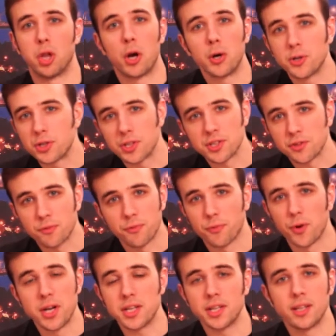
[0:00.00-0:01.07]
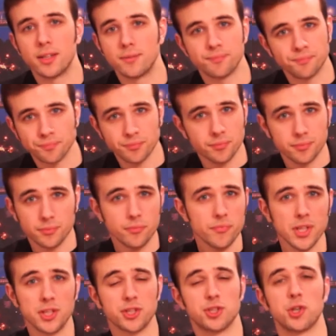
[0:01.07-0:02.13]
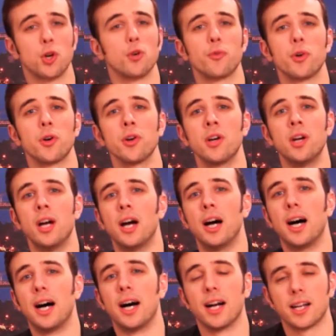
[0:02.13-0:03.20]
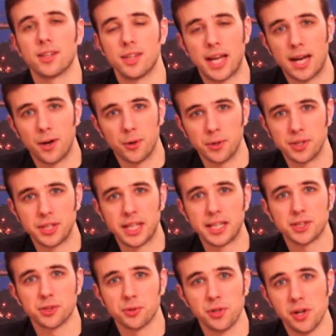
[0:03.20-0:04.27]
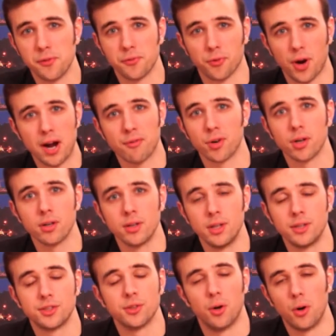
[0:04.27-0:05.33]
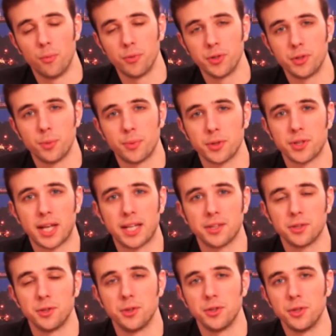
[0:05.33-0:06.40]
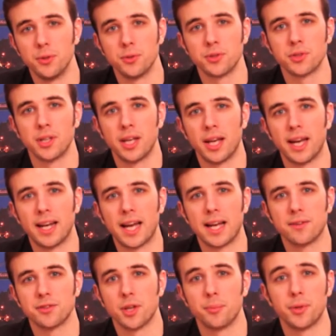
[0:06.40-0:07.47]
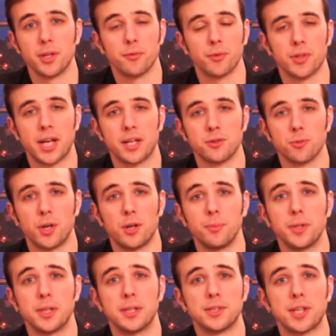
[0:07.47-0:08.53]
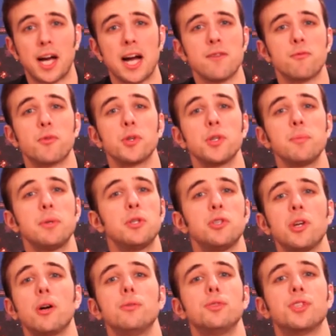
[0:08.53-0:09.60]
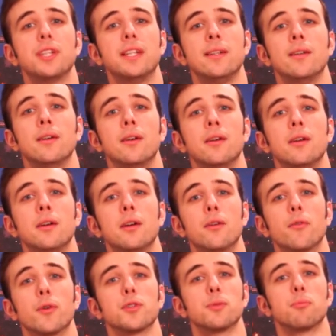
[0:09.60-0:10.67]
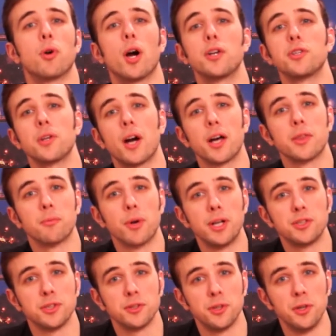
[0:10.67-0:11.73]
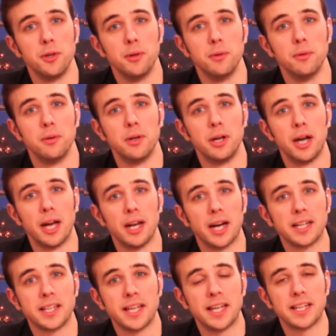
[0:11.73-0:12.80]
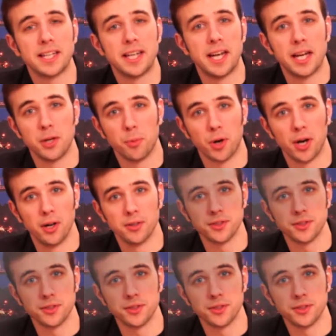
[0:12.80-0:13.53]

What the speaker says: largest freaking server cloud in the history of forever, so hopefully they'll put that to good use and have something for that as well, because I've really been jonesing for some Project Gotham Racing 2, and I can't get it anywhere